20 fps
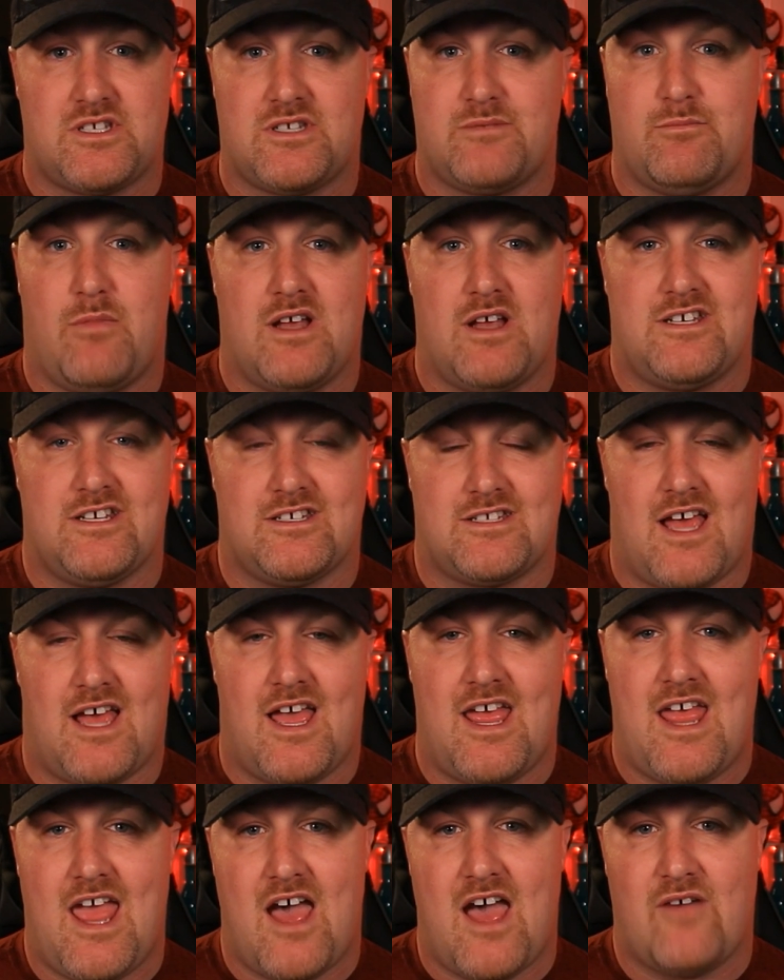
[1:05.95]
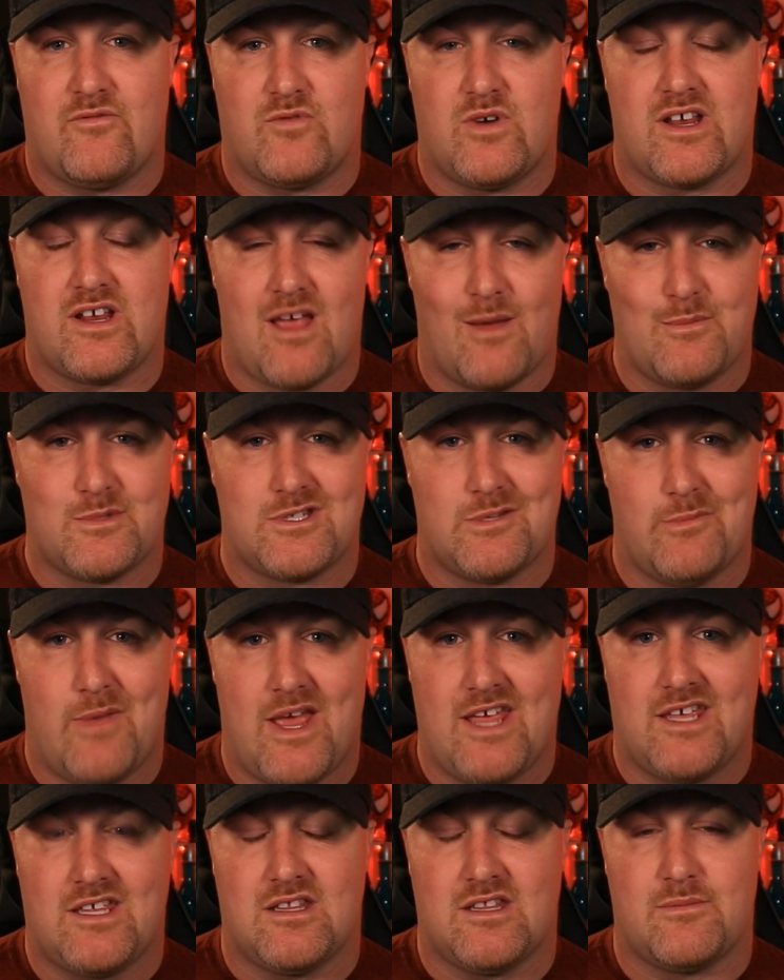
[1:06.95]
as much as I have when it comes to
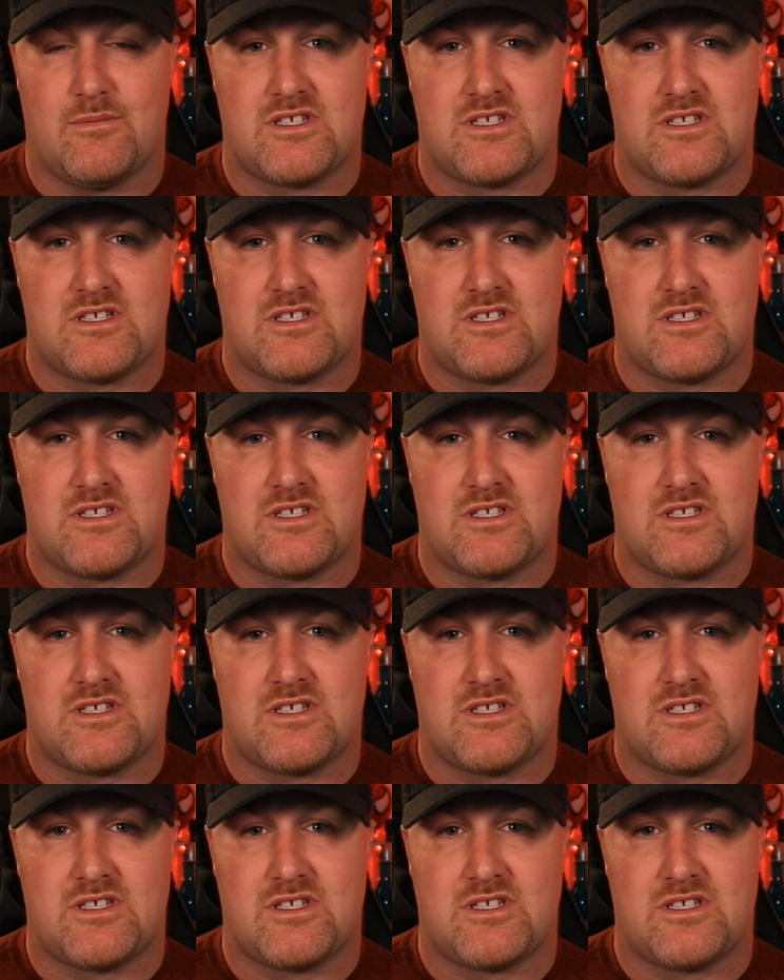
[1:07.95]
making them.